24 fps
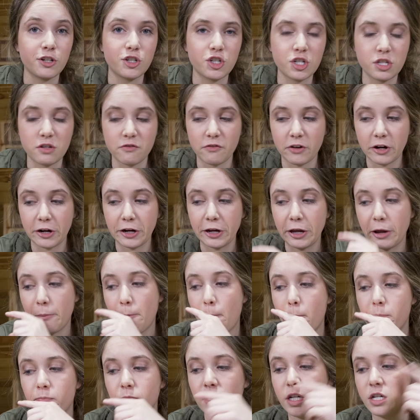just a very
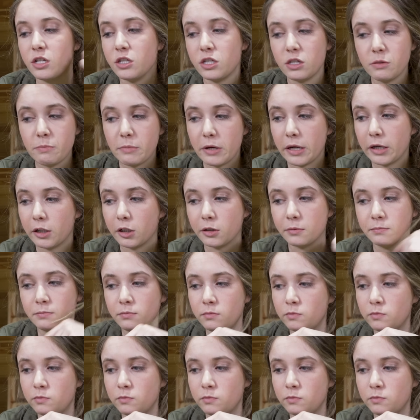easy meal.